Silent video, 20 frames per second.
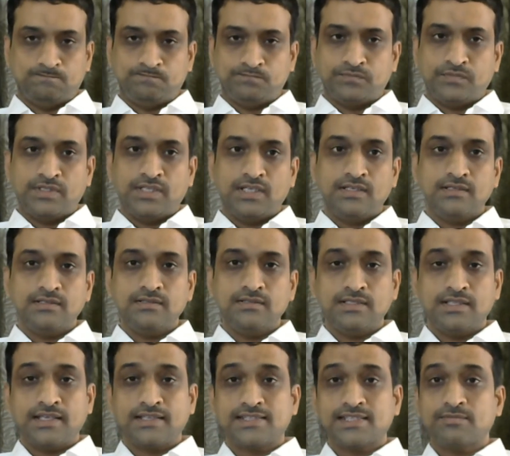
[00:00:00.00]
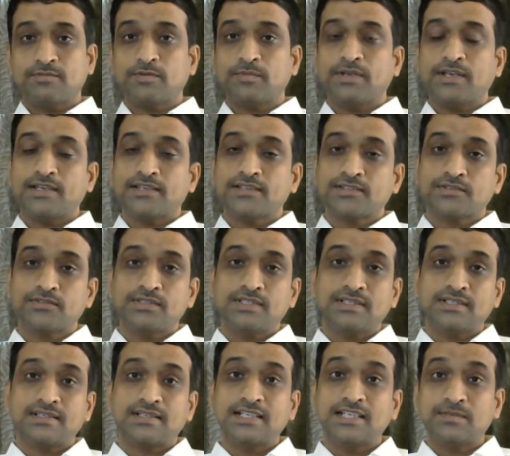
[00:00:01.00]
Then the examiner may ask you
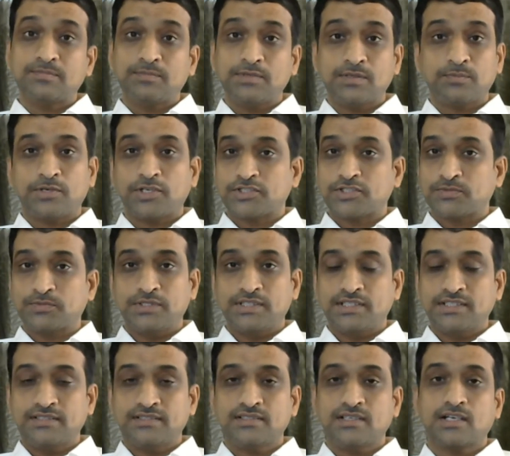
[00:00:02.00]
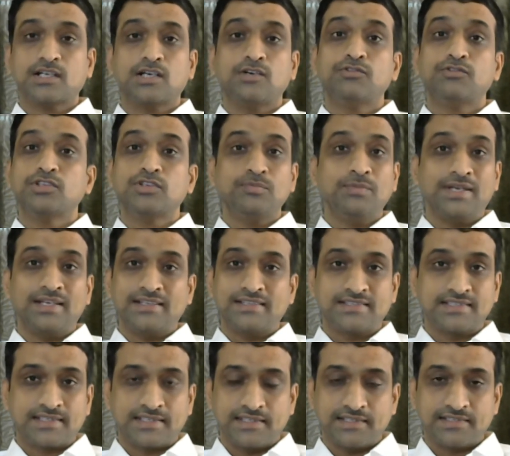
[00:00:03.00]
the treatment possibilities or how do you manage
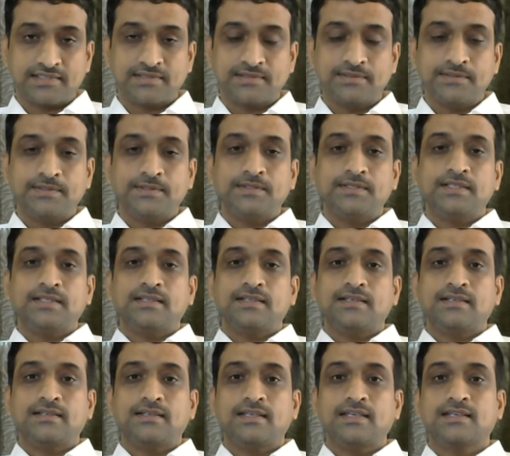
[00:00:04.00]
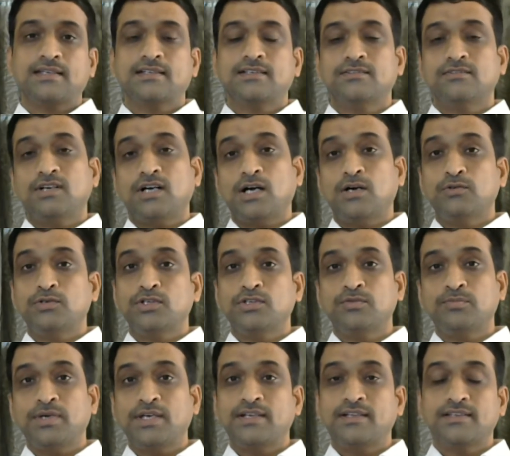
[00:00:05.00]
the case. Like how do
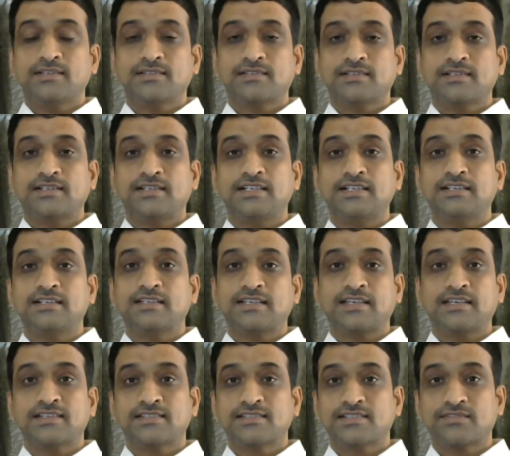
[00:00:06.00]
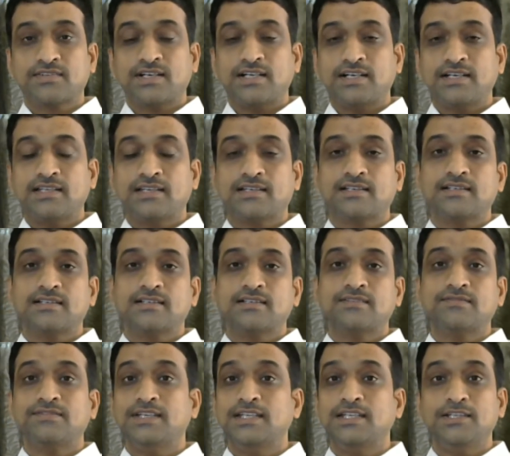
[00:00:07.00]
you manage treat a case of cardiac
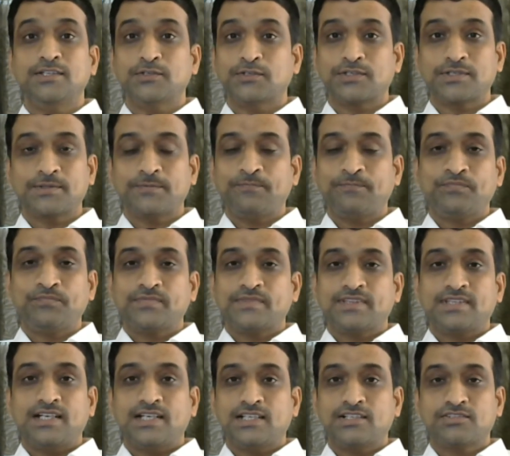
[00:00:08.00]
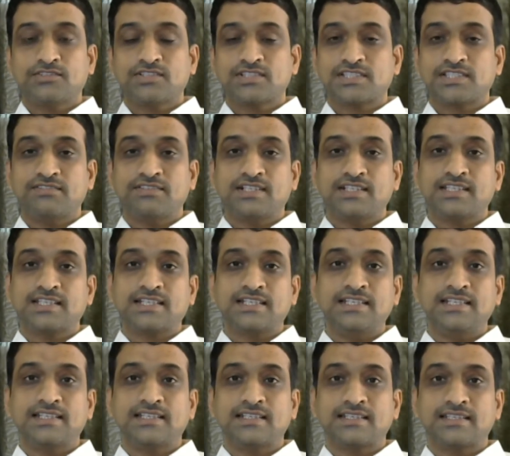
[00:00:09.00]
failure that was given in the
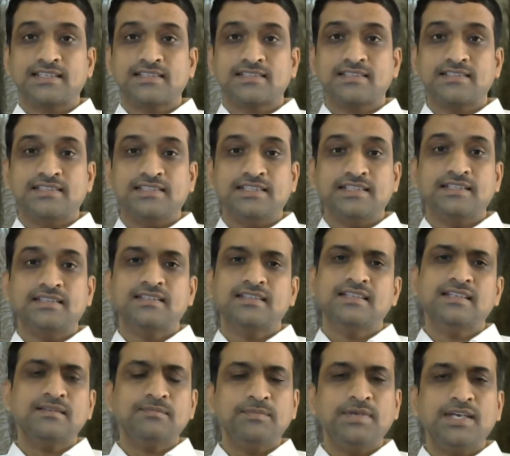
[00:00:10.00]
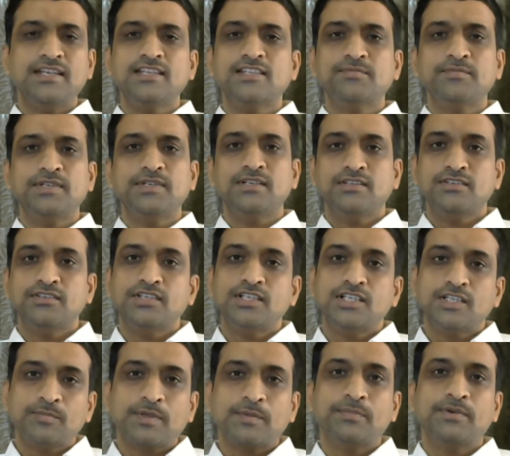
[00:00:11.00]
clinical case in theory. Management you need
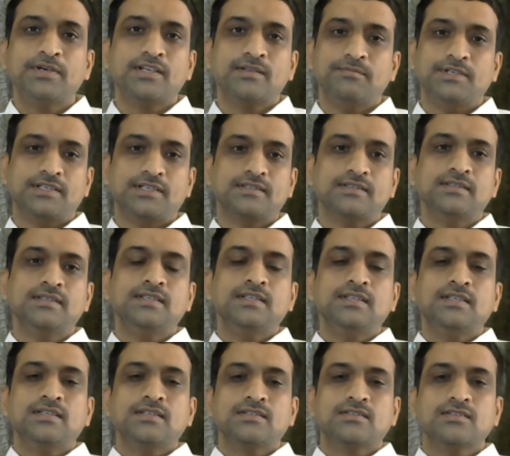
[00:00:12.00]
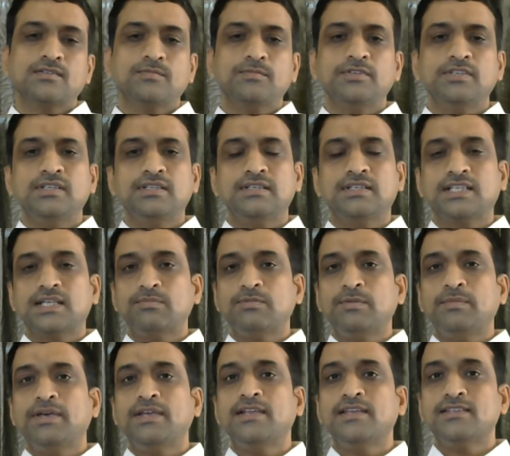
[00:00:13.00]
to prepare a bit. So it can be
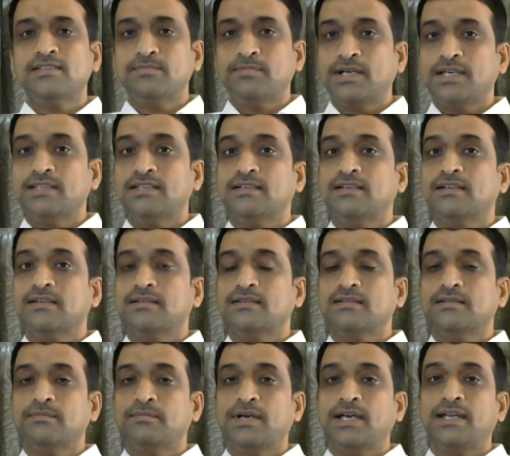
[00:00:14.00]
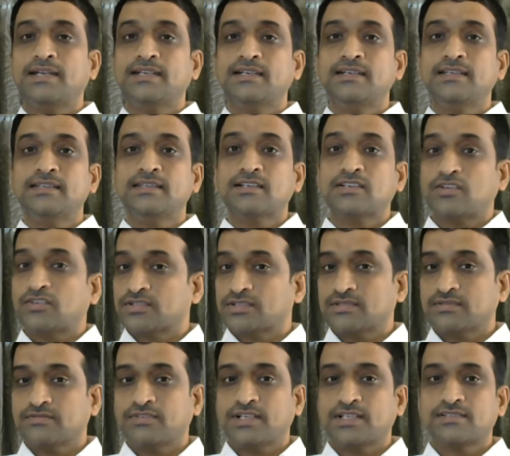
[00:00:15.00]
managed by attending the
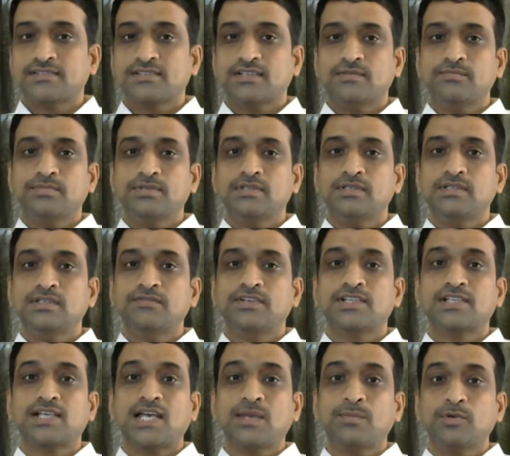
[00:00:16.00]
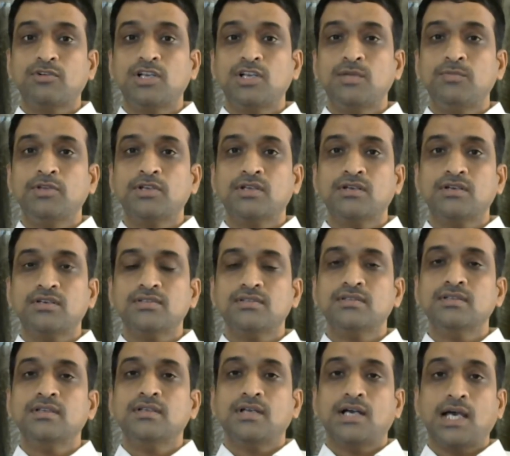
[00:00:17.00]
cause. For example, if it is hypovolemic
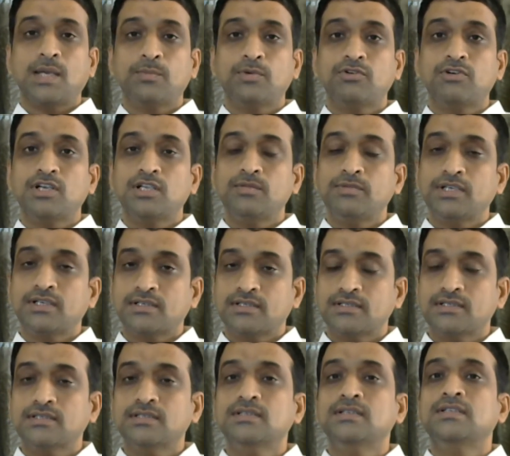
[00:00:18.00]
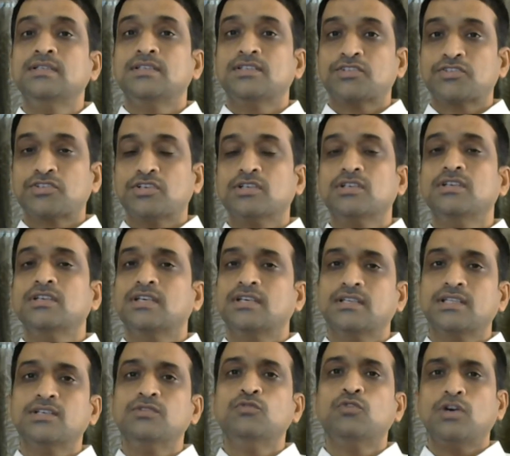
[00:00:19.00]
cause, hypovolemic shock, you
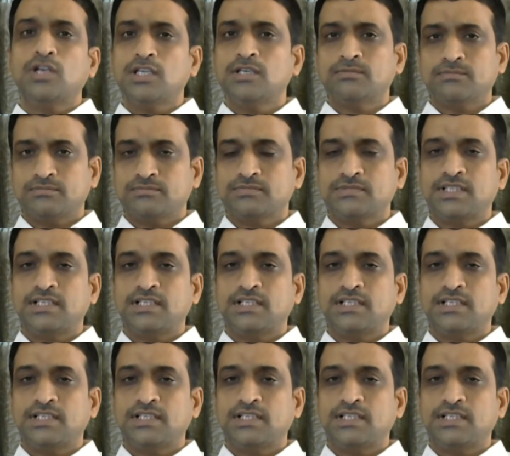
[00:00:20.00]
can give volume.